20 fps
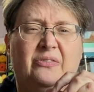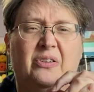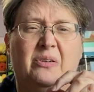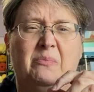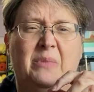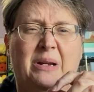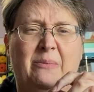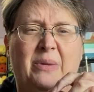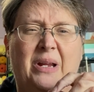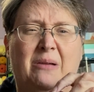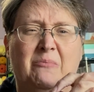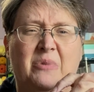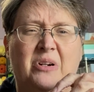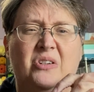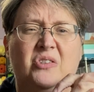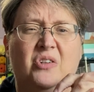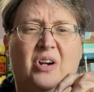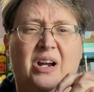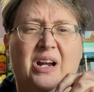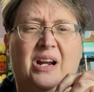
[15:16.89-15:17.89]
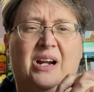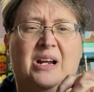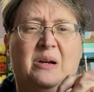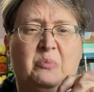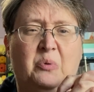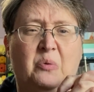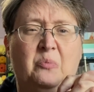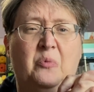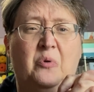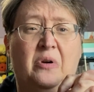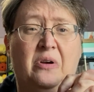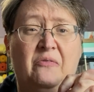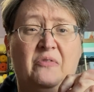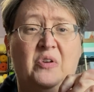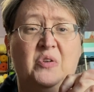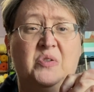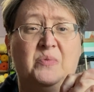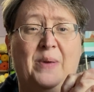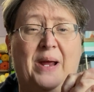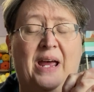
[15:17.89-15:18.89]
maybe, I'm going to try a couple more of
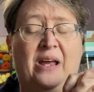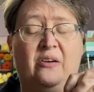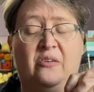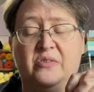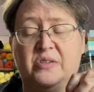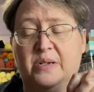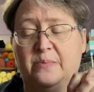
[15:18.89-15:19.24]
those patterns.